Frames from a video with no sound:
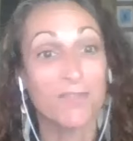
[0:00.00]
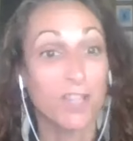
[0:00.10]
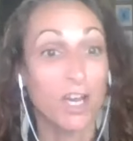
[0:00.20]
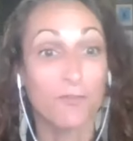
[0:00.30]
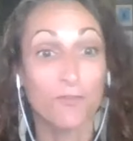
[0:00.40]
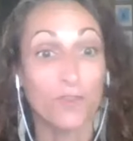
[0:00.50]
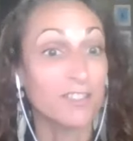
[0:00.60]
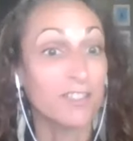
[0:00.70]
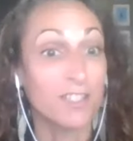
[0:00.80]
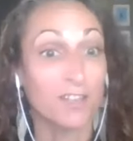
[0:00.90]
a lot of
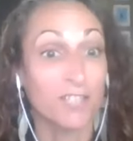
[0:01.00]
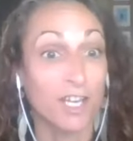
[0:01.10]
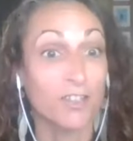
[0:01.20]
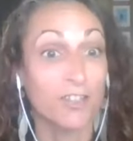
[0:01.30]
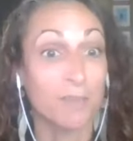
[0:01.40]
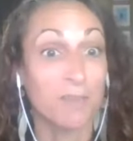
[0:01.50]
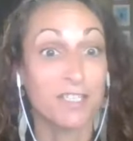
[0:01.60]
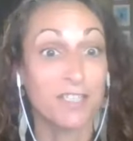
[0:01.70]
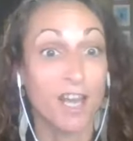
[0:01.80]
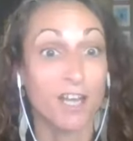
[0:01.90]
friends that are younger than
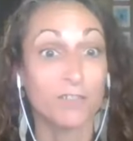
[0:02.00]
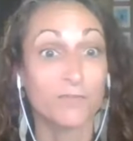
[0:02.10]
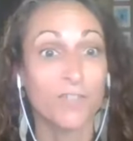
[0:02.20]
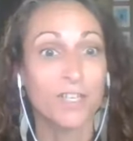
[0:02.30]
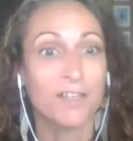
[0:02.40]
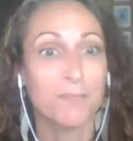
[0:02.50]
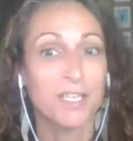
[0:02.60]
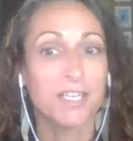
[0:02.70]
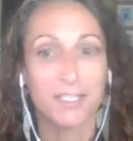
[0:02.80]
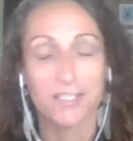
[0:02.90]
myself
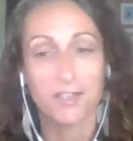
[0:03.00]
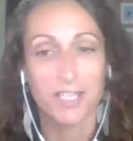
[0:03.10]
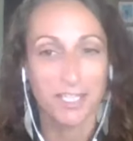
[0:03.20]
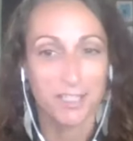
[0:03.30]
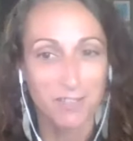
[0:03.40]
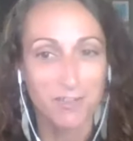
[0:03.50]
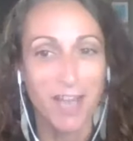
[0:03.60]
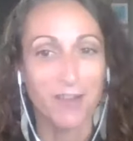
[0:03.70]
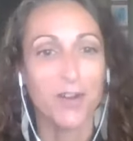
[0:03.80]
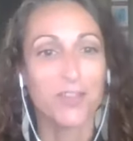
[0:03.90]
because our kids are
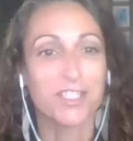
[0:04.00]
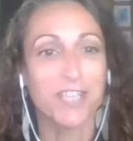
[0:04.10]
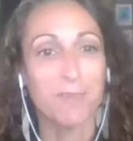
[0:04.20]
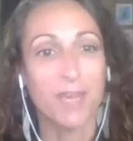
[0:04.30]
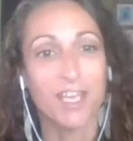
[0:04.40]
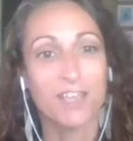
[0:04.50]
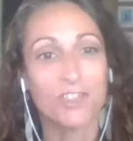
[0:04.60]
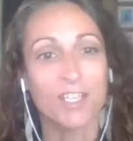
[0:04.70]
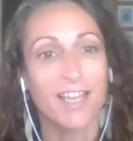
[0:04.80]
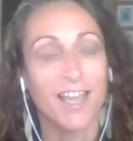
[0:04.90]
now all the same
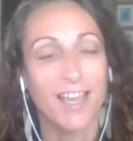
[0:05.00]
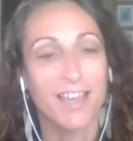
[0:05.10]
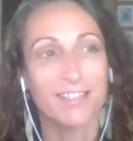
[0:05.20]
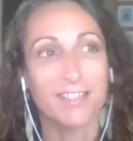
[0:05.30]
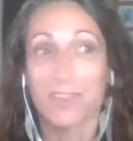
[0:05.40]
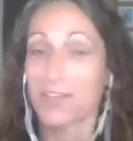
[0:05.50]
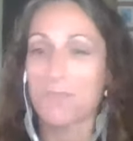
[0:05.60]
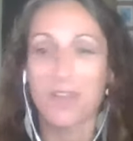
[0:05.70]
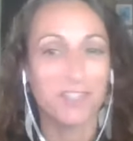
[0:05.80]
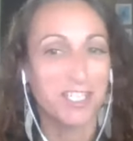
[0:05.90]
age. And they're
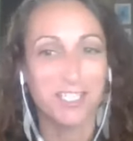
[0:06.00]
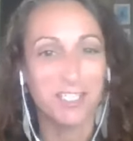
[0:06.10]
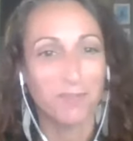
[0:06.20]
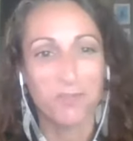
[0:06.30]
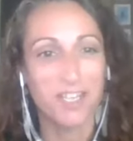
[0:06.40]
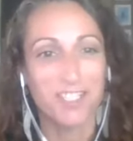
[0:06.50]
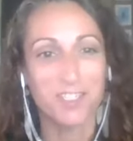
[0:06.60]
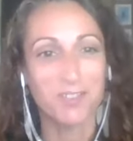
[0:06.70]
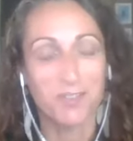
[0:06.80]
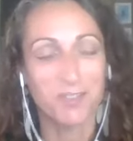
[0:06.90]
mothering in a different way
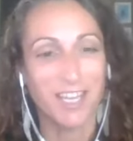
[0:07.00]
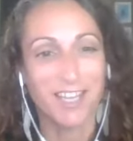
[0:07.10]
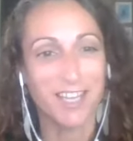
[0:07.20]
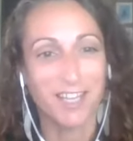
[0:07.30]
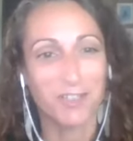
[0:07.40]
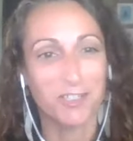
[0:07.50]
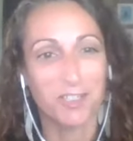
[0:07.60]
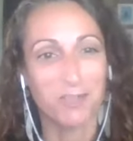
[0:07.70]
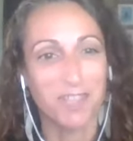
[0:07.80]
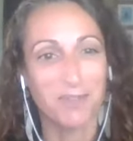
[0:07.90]
too. So they had that
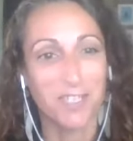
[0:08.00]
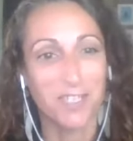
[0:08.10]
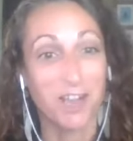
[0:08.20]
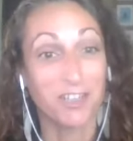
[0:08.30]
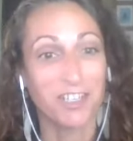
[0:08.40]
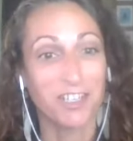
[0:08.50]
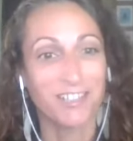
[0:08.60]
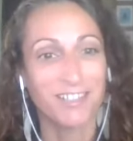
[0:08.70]
courage when they were younger